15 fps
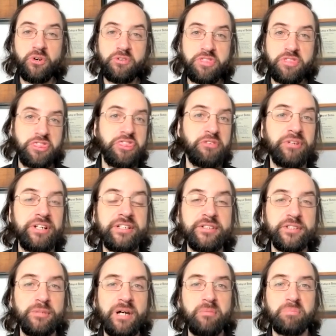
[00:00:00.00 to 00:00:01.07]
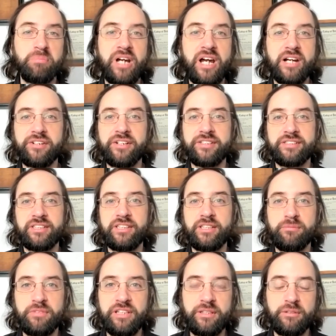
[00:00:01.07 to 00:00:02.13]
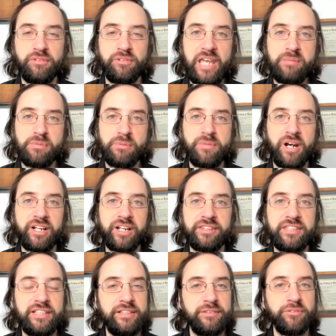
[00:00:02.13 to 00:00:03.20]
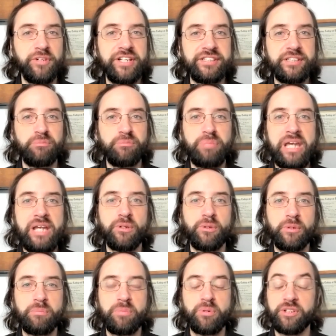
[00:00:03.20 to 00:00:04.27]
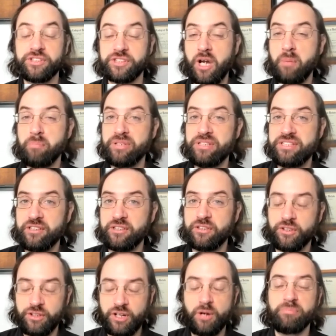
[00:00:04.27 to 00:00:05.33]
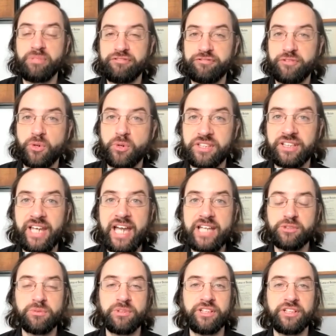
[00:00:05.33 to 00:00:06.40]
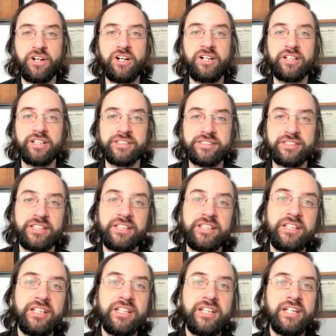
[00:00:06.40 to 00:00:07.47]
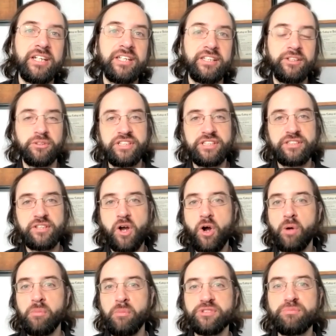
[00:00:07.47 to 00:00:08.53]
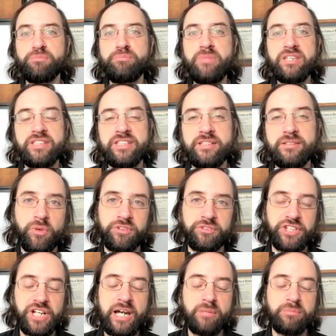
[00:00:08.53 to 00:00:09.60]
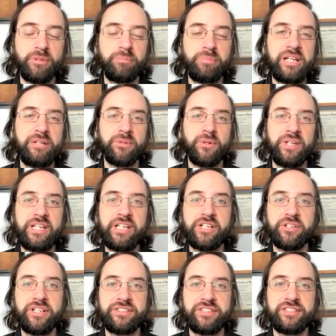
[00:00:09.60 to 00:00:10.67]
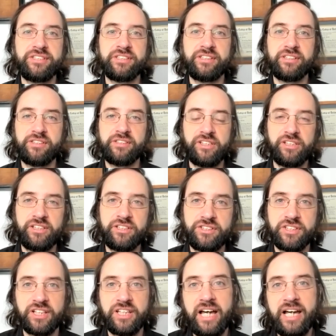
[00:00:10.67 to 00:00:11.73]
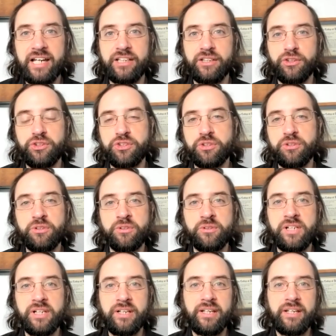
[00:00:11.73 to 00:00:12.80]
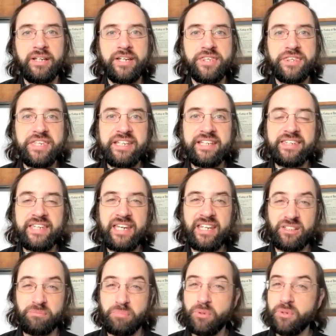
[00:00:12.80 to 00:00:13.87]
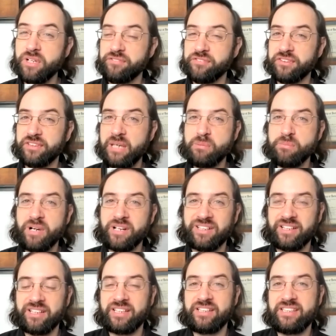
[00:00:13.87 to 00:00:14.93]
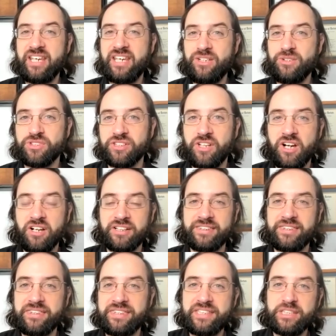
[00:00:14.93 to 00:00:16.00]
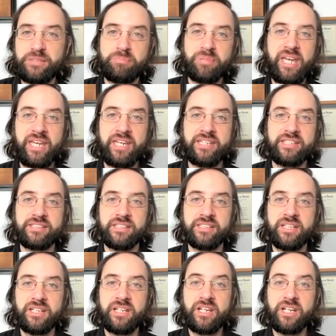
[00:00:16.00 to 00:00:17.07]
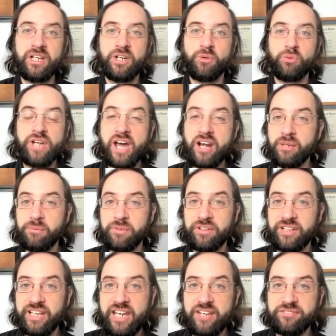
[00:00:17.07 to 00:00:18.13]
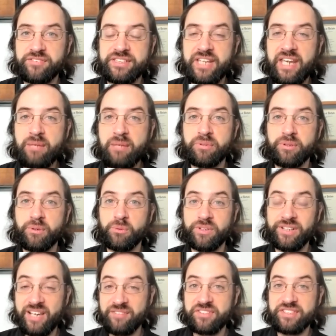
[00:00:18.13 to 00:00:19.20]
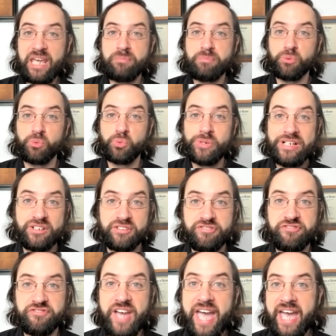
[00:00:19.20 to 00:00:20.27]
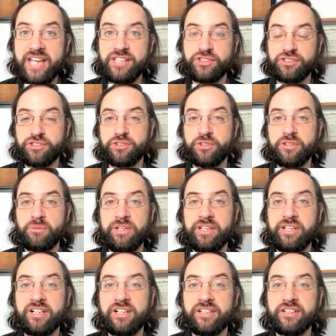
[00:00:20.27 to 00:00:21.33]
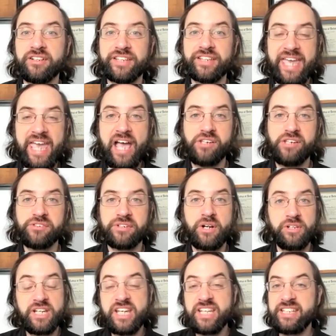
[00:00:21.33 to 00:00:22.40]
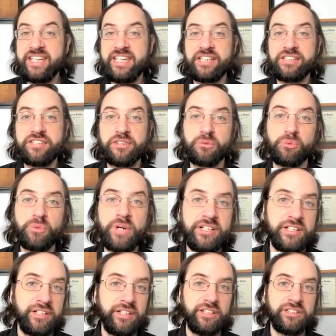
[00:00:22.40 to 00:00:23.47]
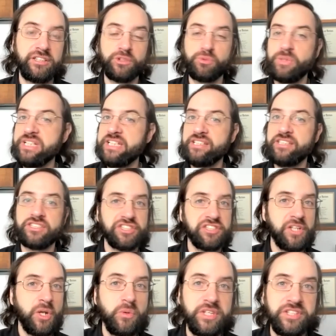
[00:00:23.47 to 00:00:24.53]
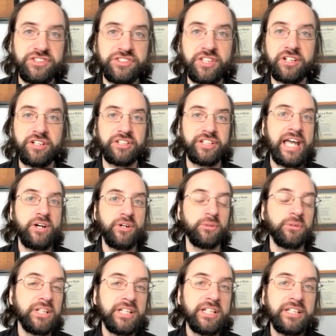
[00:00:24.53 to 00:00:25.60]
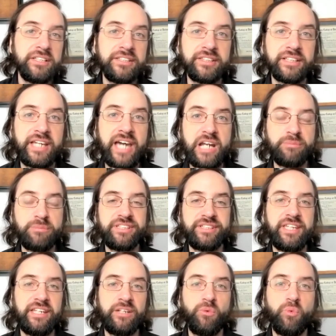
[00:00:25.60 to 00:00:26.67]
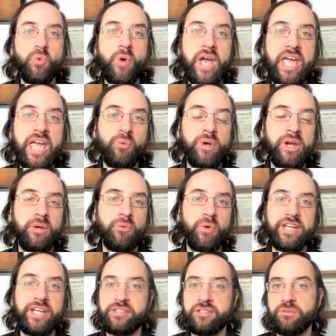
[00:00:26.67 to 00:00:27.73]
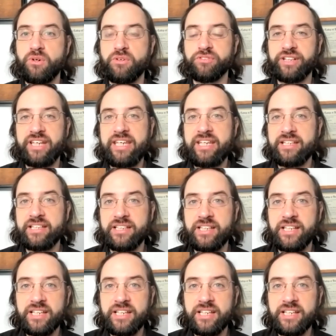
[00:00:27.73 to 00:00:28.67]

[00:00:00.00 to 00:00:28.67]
thrilled about progress in the labor market, the recent payroll reports up before the last one in August, these almost million job or payroll increases in July and June, thinking that, boy, if the labor market continues along at this pace, not only are we going to have to taper, we're going to have to taper real fast so that we can clear the calendar out to get to the rate hikes, because we need to slow this sucker down. This economy is getting way, way, way too overheated